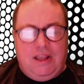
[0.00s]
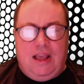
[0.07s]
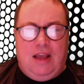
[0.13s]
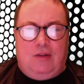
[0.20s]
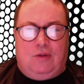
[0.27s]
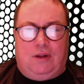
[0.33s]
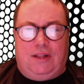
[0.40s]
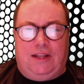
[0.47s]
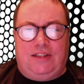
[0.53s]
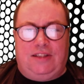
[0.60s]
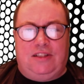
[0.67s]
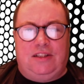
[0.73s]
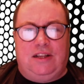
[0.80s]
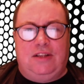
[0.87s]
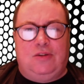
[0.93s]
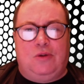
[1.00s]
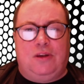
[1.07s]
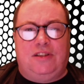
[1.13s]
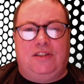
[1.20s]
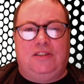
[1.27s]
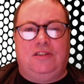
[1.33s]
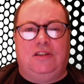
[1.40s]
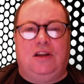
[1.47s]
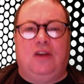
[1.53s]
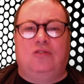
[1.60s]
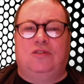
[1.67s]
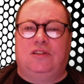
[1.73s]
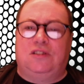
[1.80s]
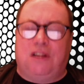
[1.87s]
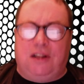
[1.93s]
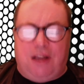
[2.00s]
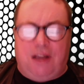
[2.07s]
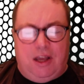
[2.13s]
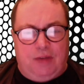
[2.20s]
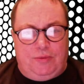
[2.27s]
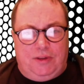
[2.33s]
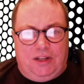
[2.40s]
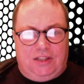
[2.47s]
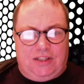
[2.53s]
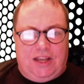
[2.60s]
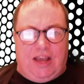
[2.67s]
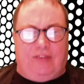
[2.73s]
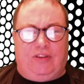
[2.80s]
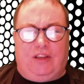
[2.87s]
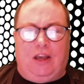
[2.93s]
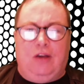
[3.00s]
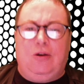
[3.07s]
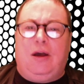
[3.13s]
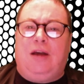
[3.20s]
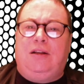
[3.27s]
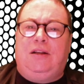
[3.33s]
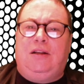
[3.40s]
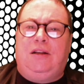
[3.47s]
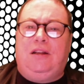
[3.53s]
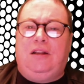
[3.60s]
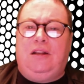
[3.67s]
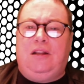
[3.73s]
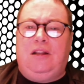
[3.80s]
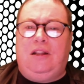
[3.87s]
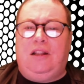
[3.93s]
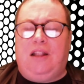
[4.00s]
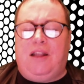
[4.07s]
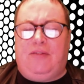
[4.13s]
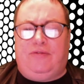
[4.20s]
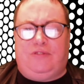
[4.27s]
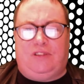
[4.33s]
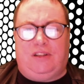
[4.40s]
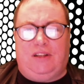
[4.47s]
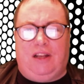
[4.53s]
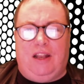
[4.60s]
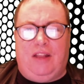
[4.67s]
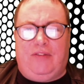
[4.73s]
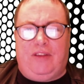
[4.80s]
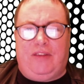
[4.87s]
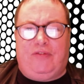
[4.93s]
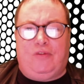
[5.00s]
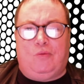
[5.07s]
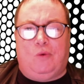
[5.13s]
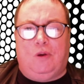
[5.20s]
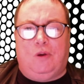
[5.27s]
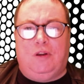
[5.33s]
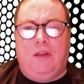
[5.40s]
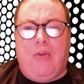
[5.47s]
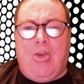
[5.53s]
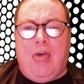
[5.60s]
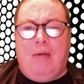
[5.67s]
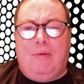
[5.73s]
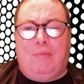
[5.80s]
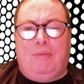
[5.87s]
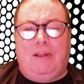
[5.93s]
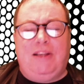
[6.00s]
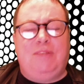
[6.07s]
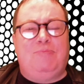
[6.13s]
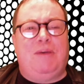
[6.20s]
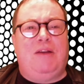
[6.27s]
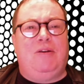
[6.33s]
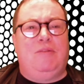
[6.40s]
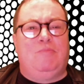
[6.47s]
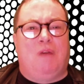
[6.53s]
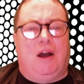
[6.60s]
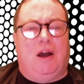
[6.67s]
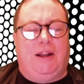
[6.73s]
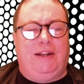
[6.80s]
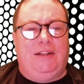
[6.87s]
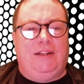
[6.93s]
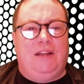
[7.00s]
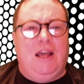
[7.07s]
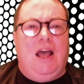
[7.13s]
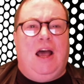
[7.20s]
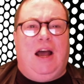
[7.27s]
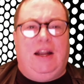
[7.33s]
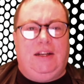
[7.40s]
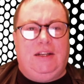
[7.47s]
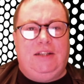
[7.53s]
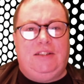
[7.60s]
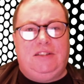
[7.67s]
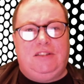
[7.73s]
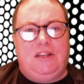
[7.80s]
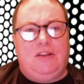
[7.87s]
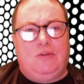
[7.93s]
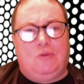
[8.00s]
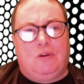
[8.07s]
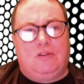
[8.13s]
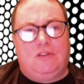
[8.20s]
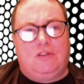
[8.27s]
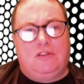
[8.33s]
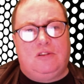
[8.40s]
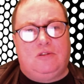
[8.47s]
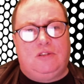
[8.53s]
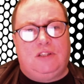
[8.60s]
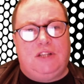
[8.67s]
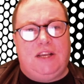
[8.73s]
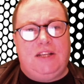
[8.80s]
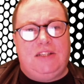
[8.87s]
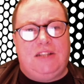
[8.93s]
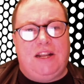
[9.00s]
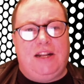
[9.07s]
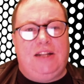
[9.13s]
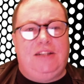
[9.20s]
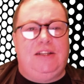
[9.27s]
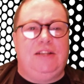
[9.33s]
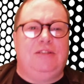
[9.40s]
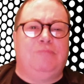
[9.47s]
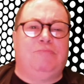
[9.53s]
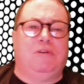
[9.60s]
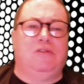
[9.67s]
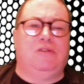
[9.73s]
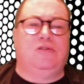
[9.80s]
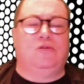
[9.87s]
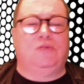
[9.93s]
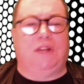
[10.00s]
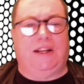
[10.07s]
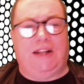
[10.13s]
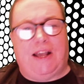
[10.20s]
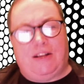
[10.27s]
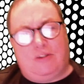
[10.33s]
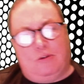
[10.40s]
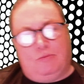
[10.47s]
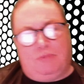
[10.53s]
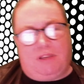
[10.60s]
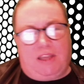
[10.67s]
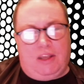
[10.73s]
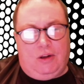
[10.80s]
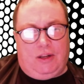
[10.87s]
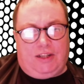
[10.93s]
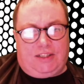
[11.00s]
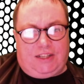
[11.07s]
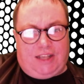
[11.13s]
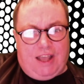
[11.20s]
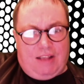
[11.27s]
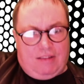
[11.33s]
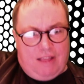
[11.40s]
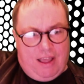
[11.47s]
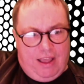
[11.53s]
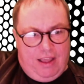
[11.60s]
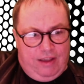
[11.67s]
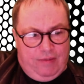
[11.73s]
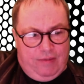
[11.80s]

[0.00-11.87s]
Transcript: Right, that's today's questions and answers done. I hope you'd like to have a go. I'd love it if you would. But please bear in mind, I need to see your answers on today's daily teaser post on Knickknack's Old Peculiar. To get there,